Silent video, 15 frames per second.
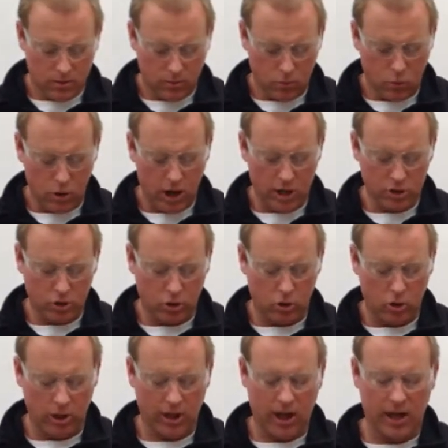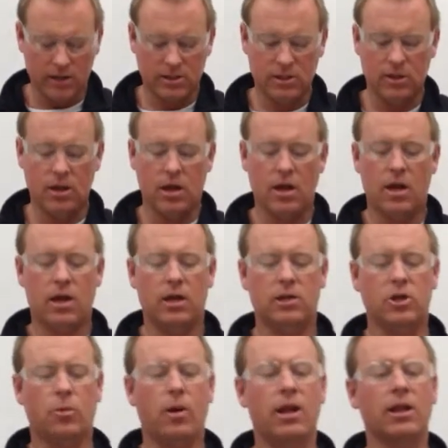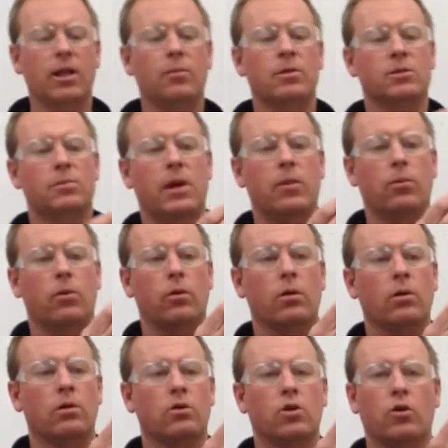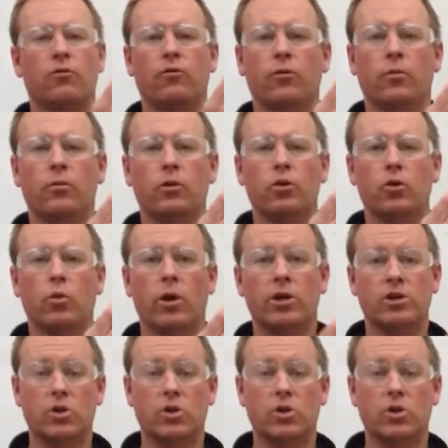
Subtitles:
more hydrochloric acid until my litmus paper turned from blue to red.